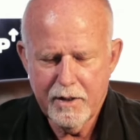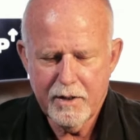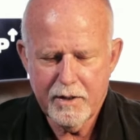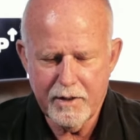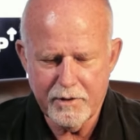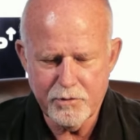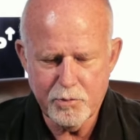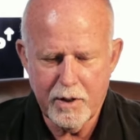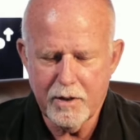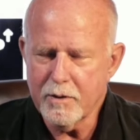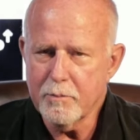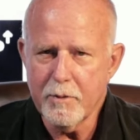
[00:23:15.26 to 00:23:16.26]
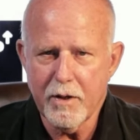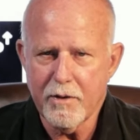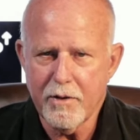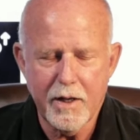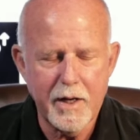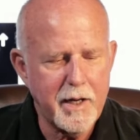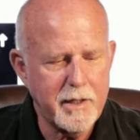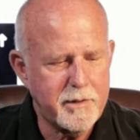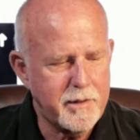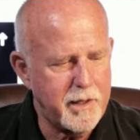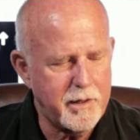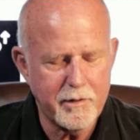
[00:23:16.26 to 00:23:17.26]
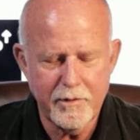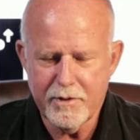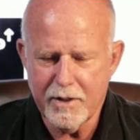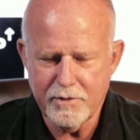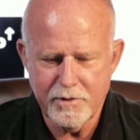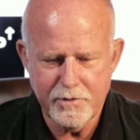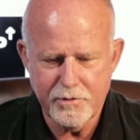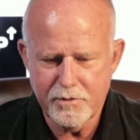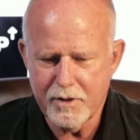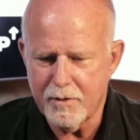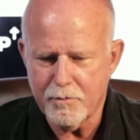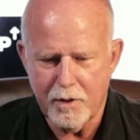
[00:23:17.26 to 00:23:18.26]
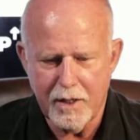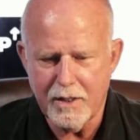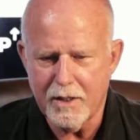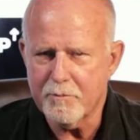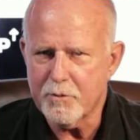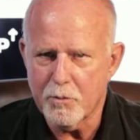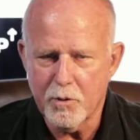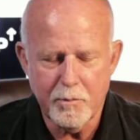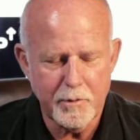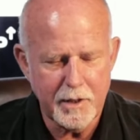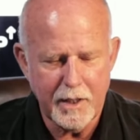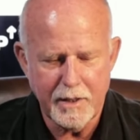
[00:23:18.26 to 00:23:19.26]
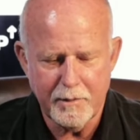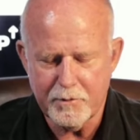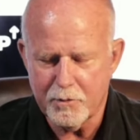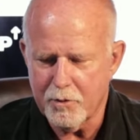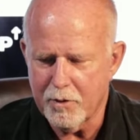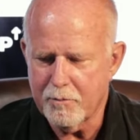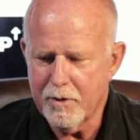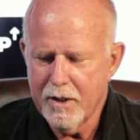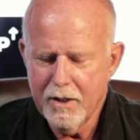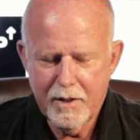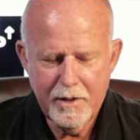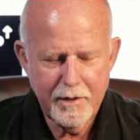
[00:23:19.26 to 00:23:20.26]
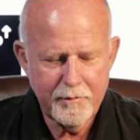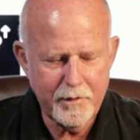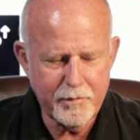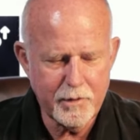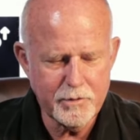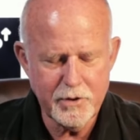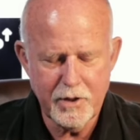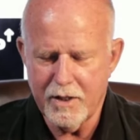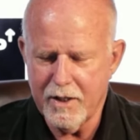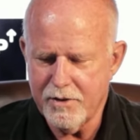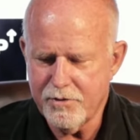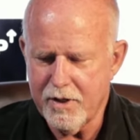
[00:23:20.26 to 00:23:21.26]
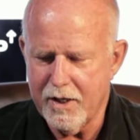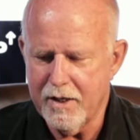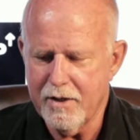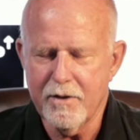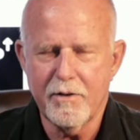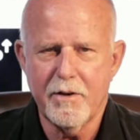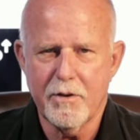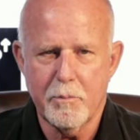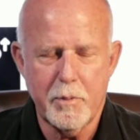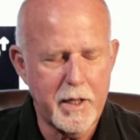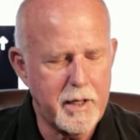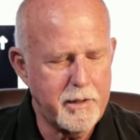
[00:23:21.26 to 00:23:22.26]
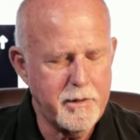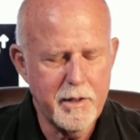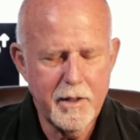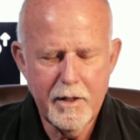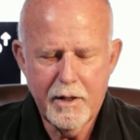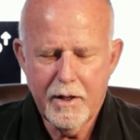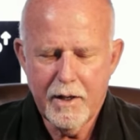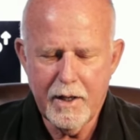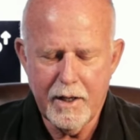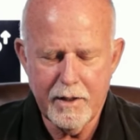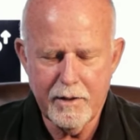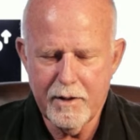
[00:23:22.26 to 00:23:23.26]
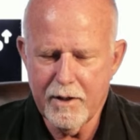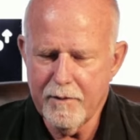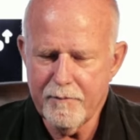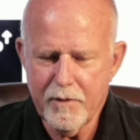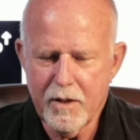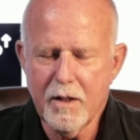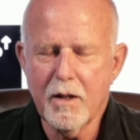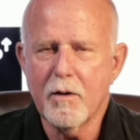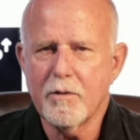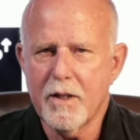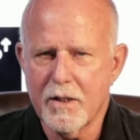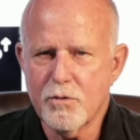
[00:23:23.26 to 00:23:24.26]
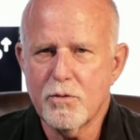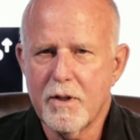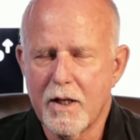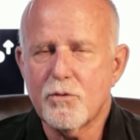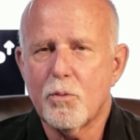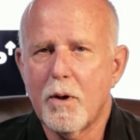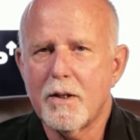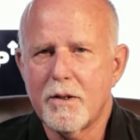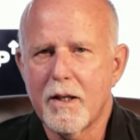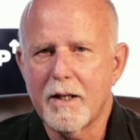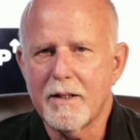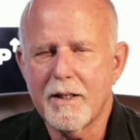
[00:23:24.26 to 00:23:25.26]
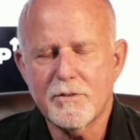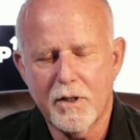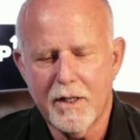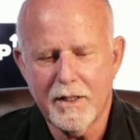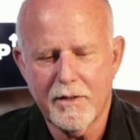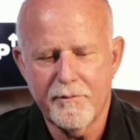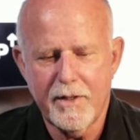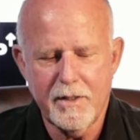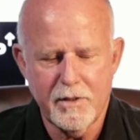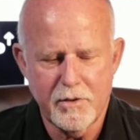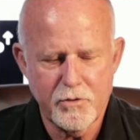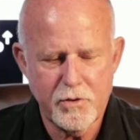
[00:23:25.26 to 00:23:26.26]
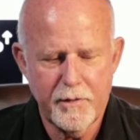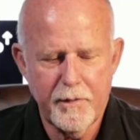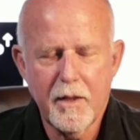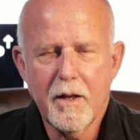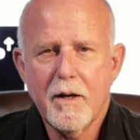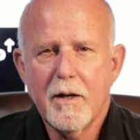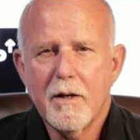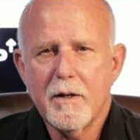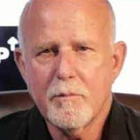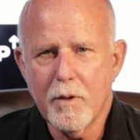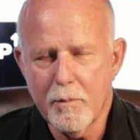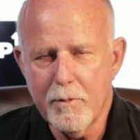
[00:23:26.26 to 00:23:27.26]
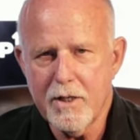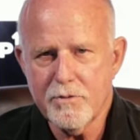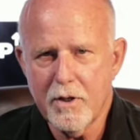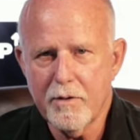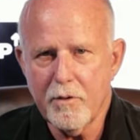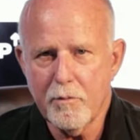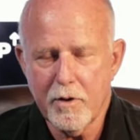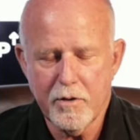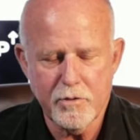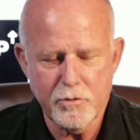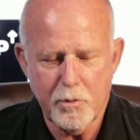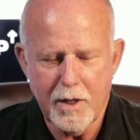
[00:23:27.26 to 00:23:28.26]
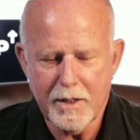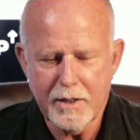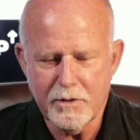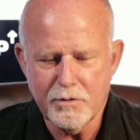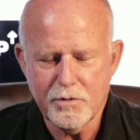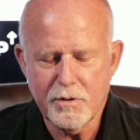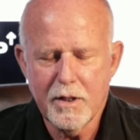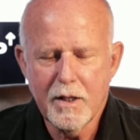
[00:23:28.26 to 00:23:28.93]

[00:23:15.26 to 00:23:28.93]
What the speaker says: as well. In the middle of the night, a thing just keeps lighting up the room and lighting up the room if your phone's on a nightstand or near the bed. And, that's one thing. That's an inconvenience. But imagine every one of those rockets